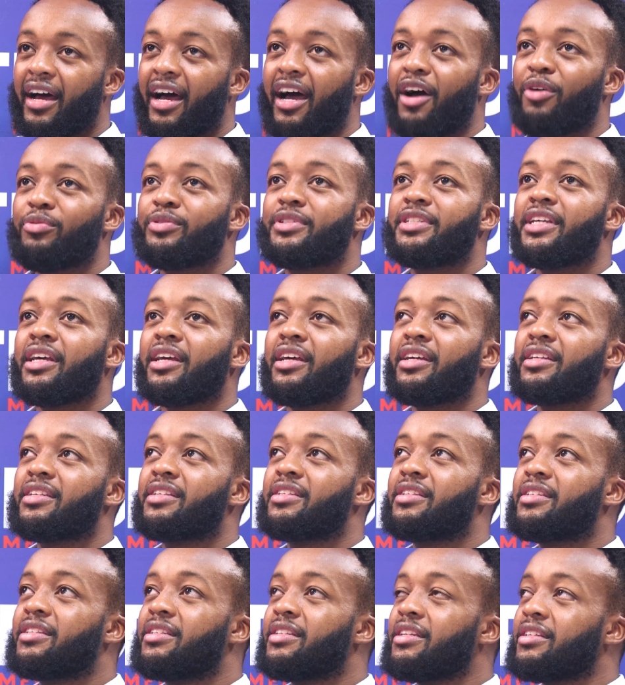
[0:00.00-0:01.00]
I would say
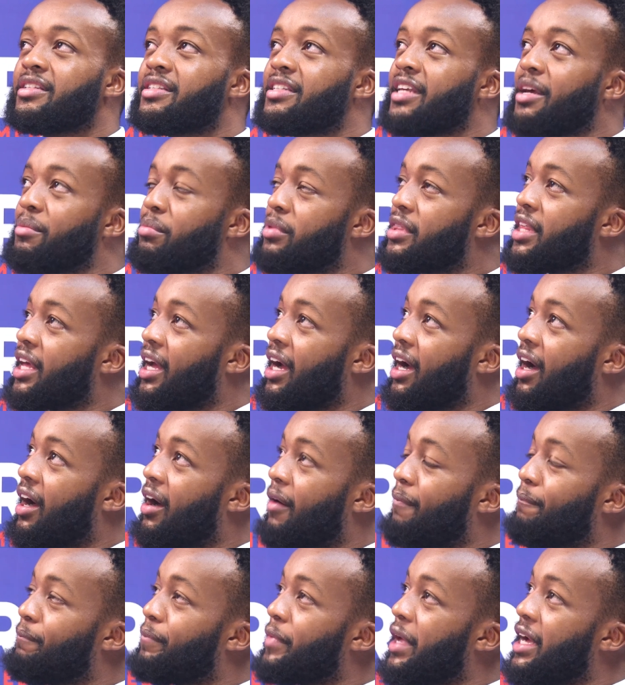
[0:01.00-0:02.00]
same thing.
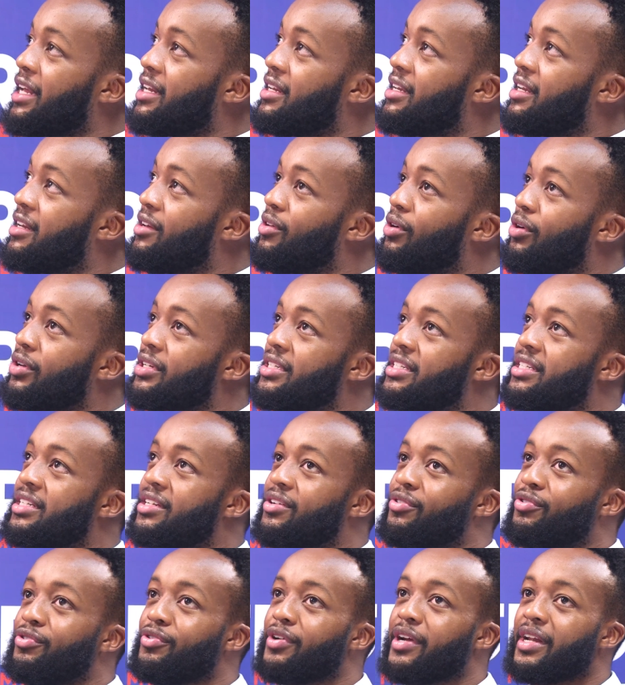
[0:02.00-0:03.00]
I did not
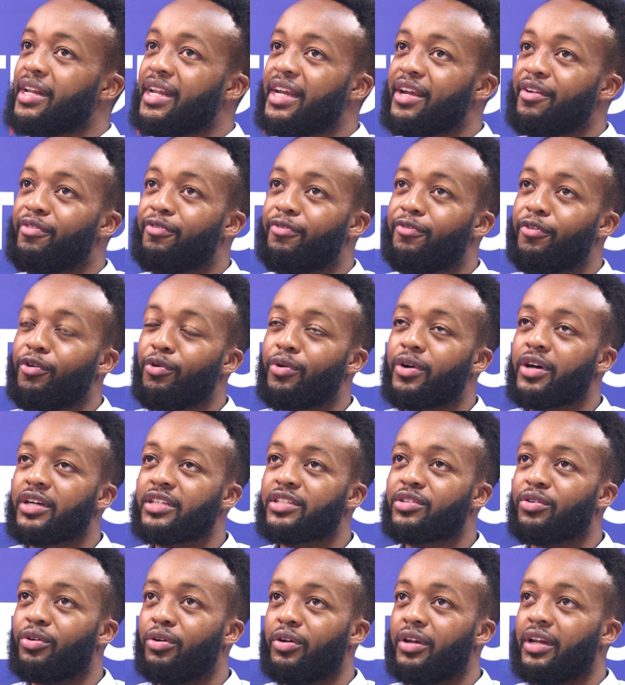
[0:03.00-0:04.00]
really
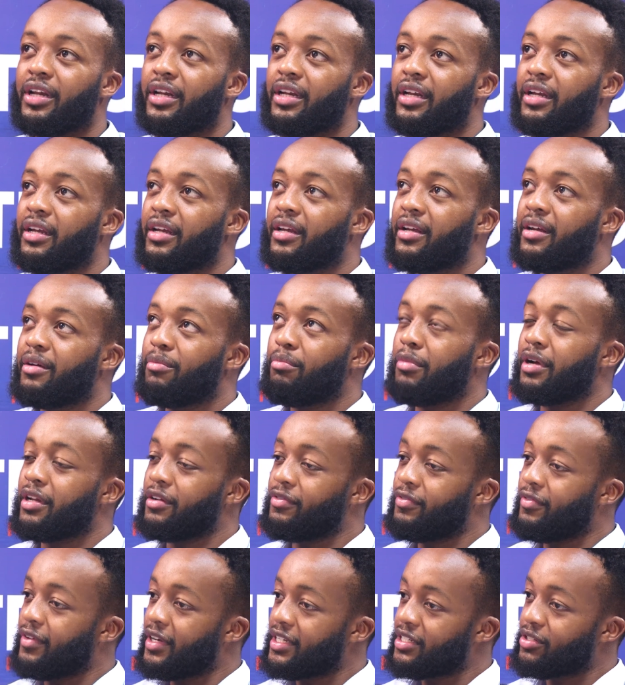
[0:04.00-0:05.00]
focus on
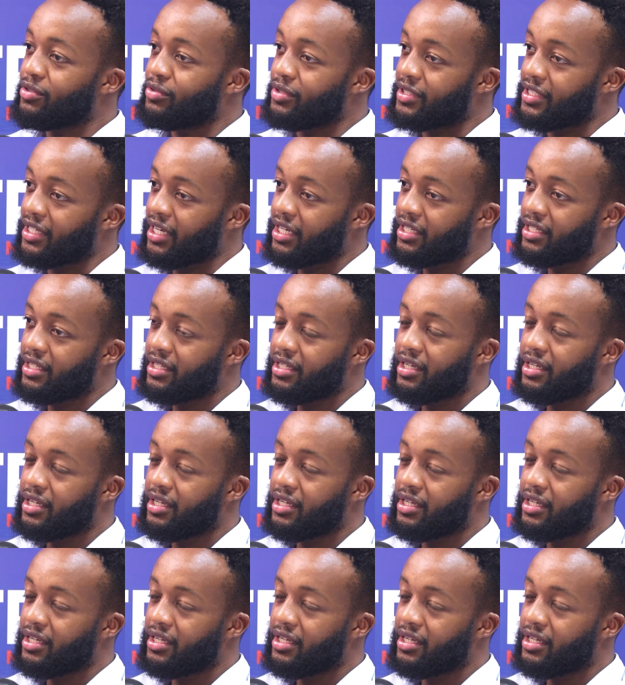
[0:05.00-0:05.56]
manifestos, yes?